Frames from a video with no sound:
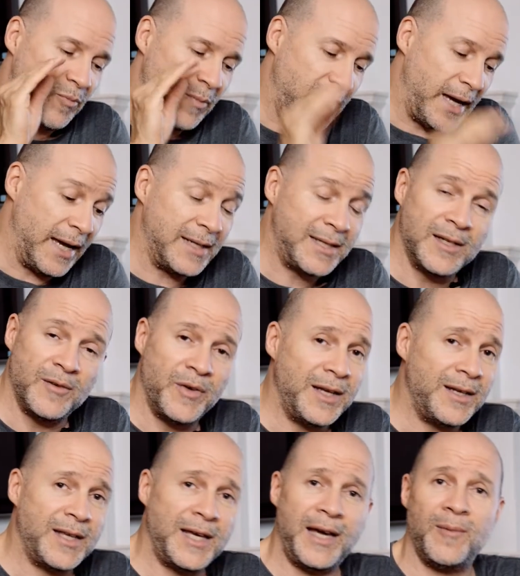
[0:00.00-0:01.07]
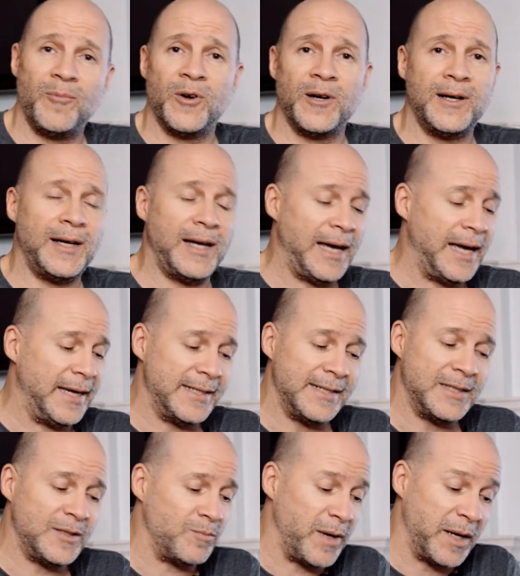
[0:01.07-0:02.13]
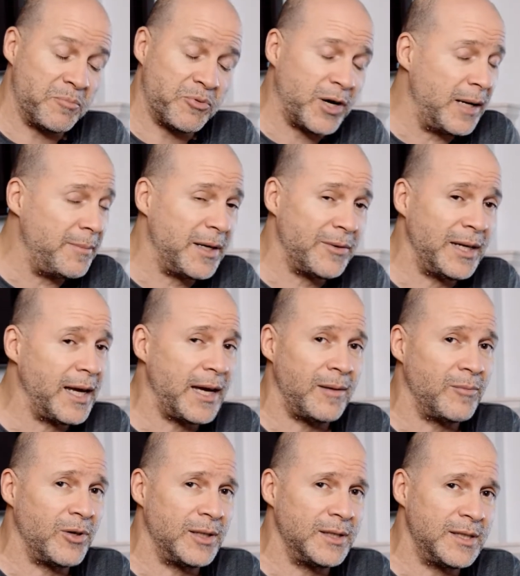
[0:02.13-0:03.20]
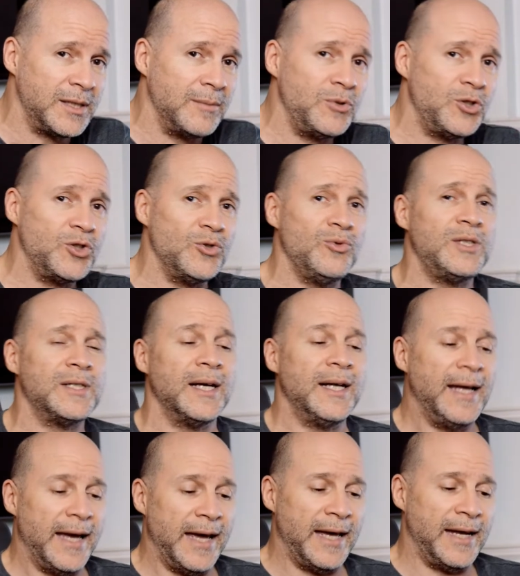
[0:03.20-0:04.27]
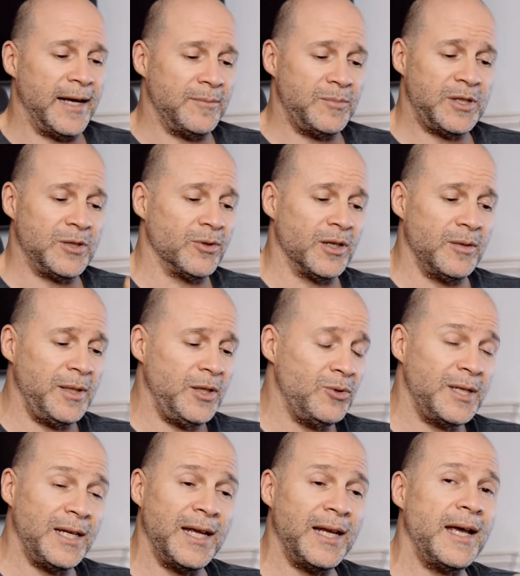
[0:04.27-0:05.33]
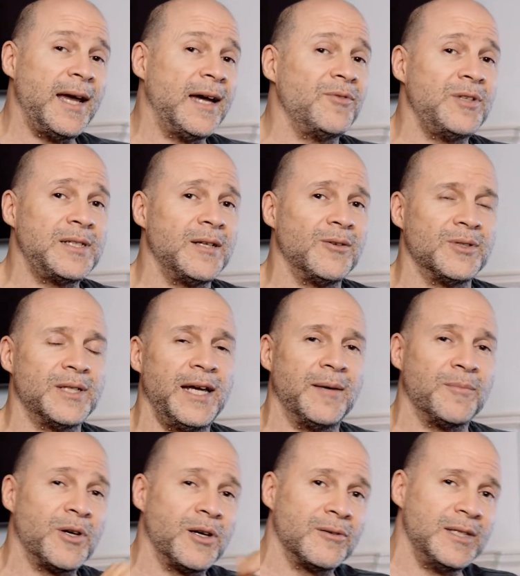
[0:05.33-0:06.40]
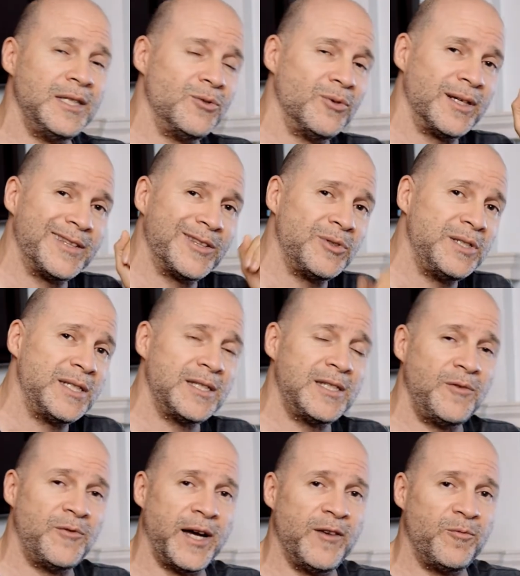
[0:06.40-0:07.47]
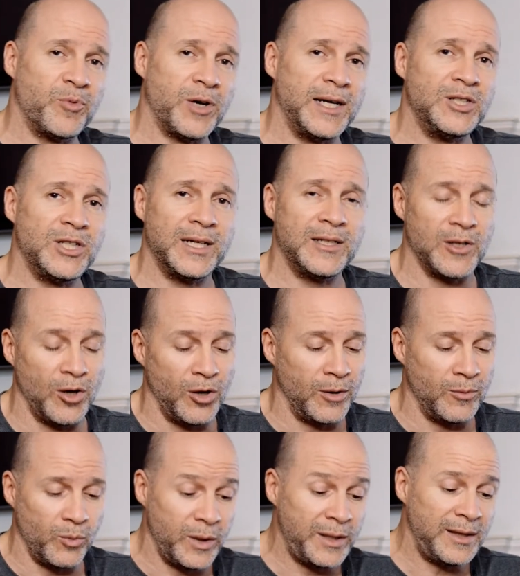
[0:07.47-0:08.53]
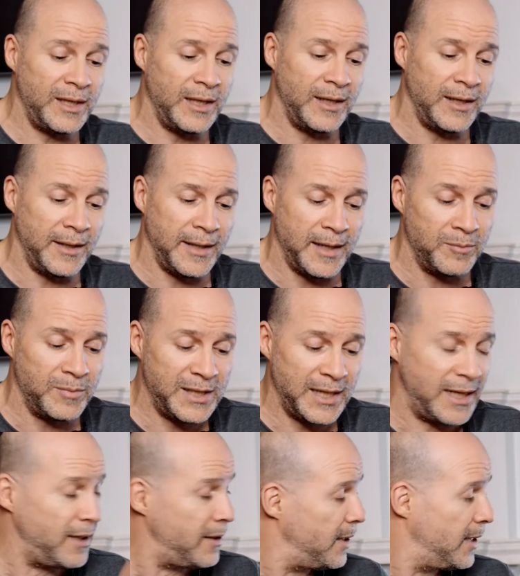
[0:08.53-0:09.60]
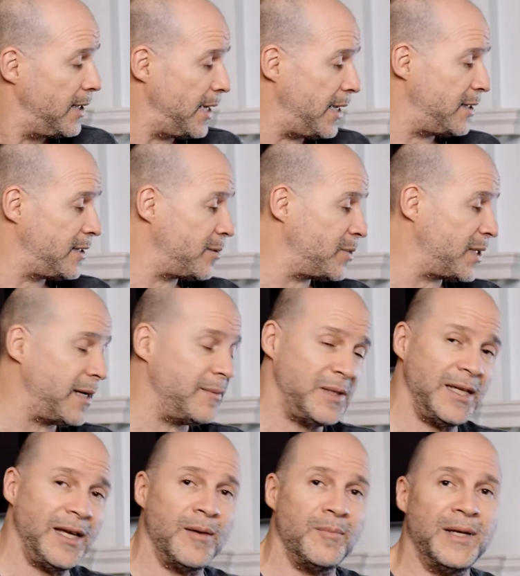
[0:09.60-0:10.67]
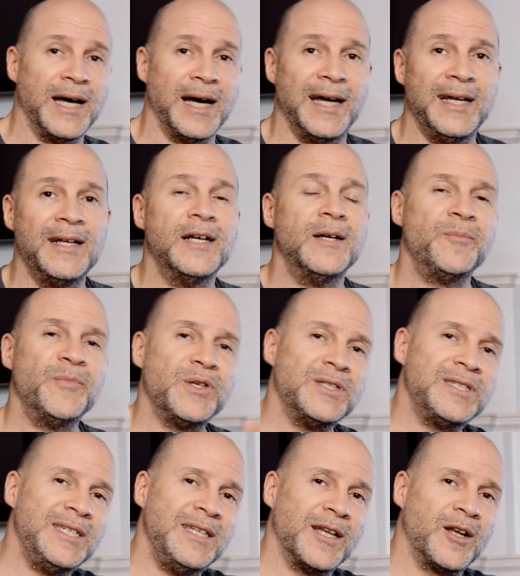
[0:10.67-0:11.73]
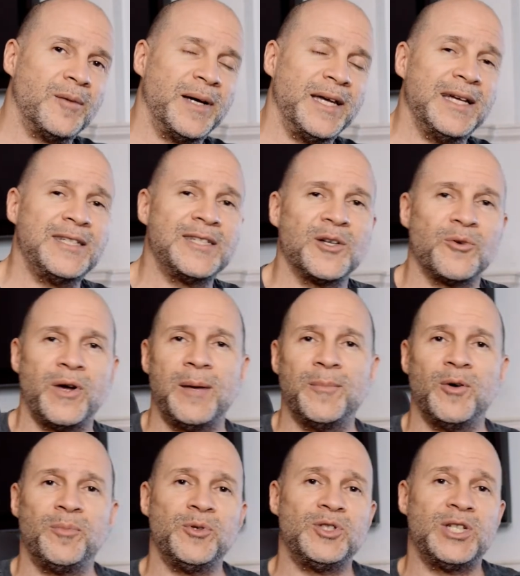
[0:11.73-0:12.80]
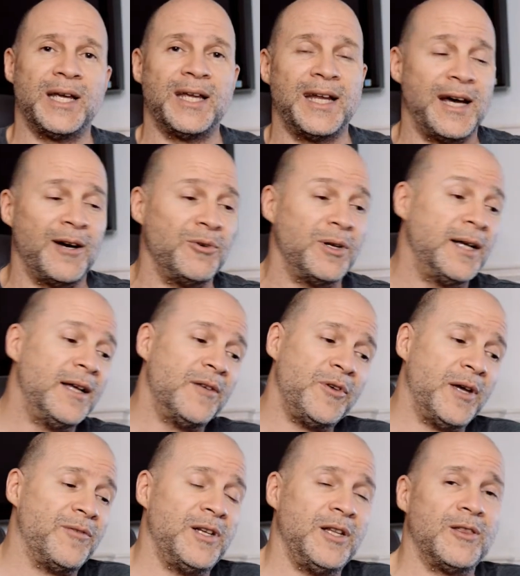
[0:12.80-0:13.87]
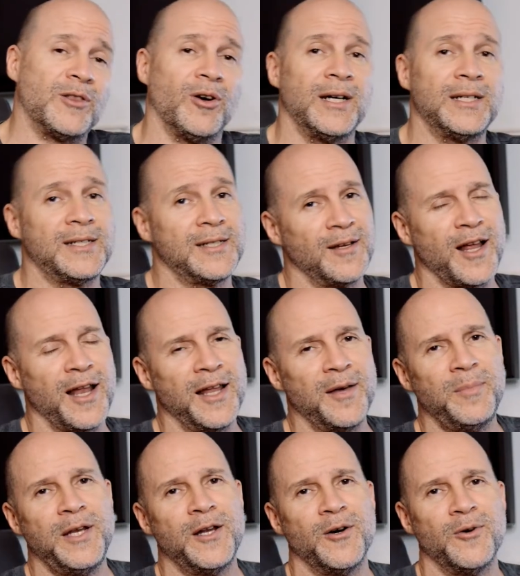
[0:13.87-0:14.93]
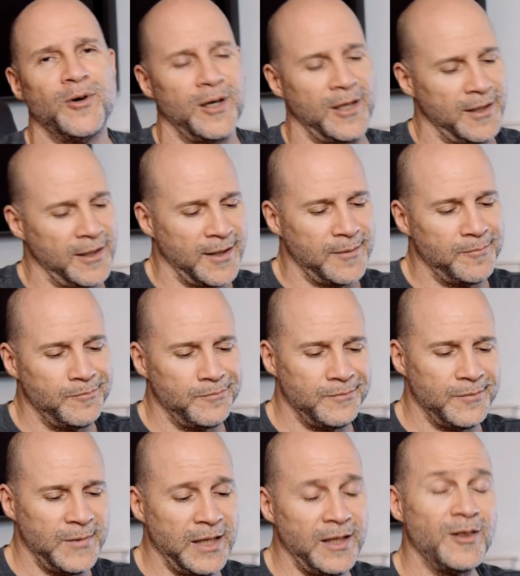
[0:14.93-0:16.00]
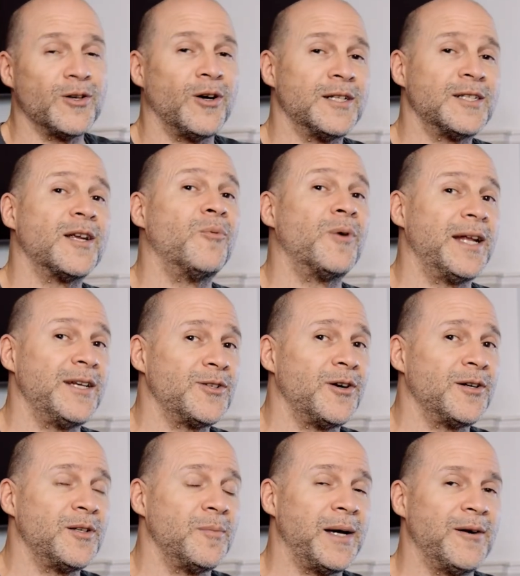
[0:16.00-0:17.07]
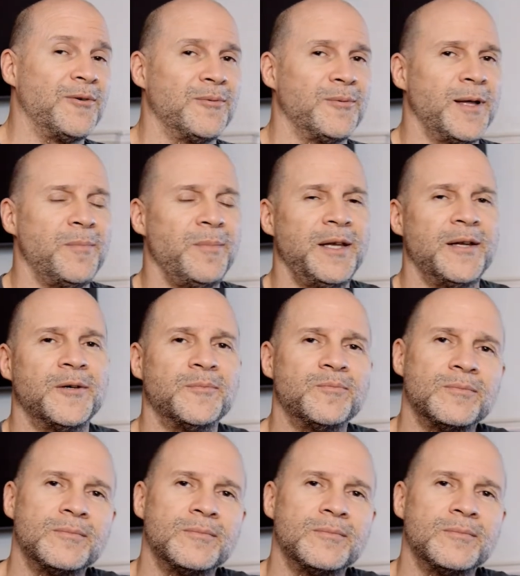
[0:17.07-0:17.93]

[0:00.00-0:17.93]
as an event camera, as my primary camera on some shoots, and I'm still going to be using it every single day. I'm currently doing a 365 project with the M10 and sometimes the M9. You can see that on my Instagram. Hope you'll check it out. If you have any thoughts, let me know on any thoughts on what I talked about. Let me know.